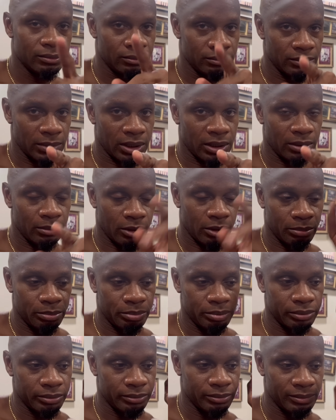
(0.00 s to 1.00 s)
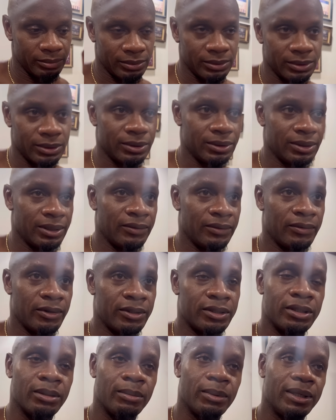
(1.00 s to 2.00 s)
Big him up. Give us
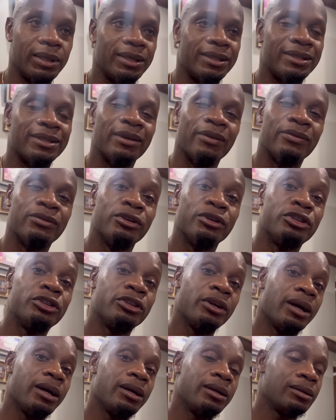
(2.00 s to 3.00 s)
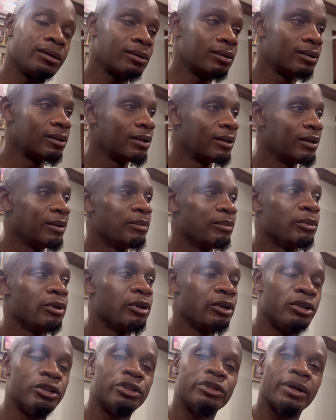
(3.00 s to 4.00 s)
some of this stuff to try. I'm
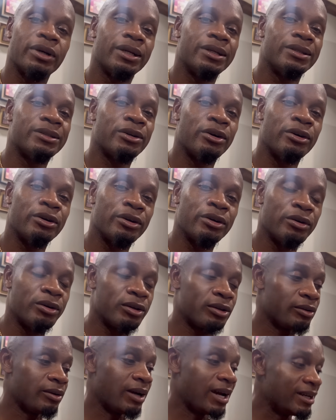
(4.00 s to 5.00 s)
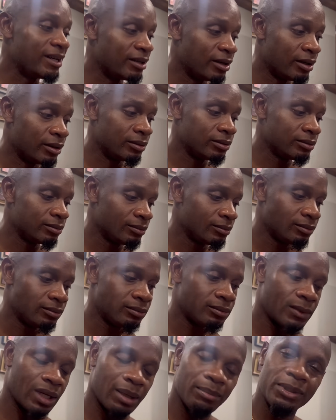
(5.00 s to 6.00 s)
gonna try this curry goat right now.
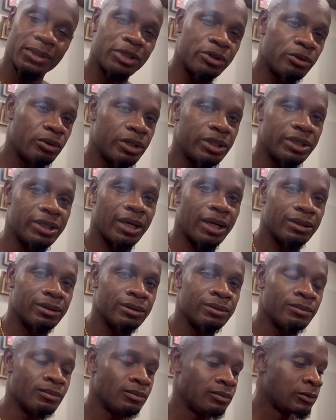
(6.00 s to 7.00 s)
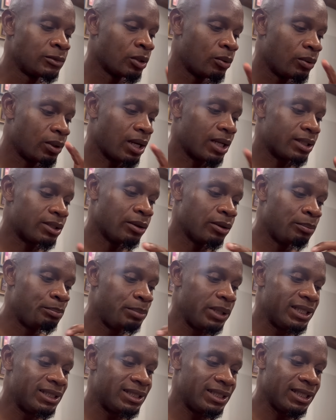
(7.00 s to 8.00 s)
I'm sure chat. We got some
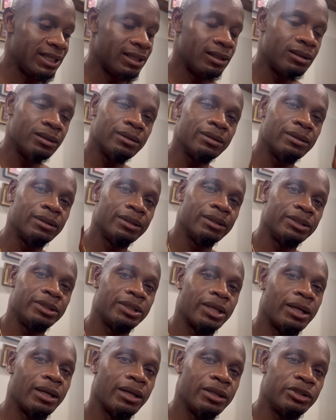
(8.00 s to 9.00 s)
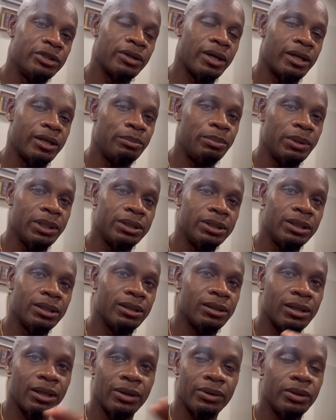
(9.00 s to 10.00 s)
pigtail. Shannon tried the pigtail
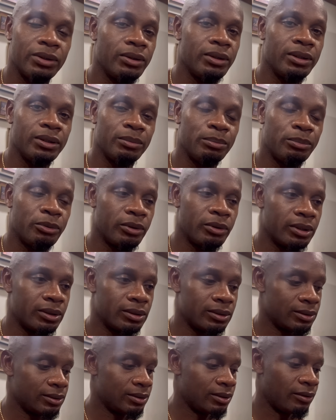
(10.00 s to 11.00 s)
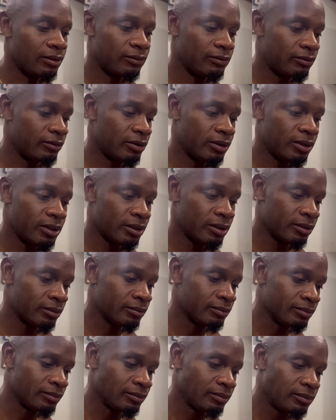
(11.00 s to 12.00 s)
because we don't eat the pork stuff around here.
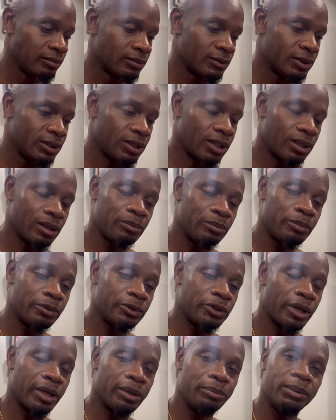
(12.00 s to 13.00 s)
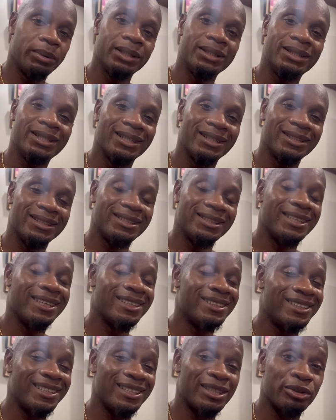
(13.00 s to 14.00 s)
Shannon tried the pigtail. He said it
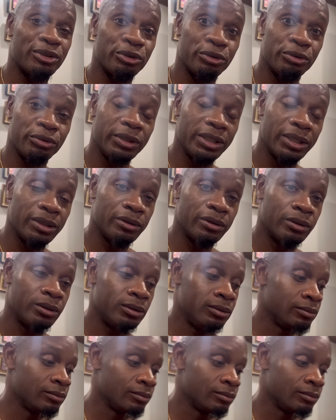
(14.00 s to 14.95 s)
tastes real good.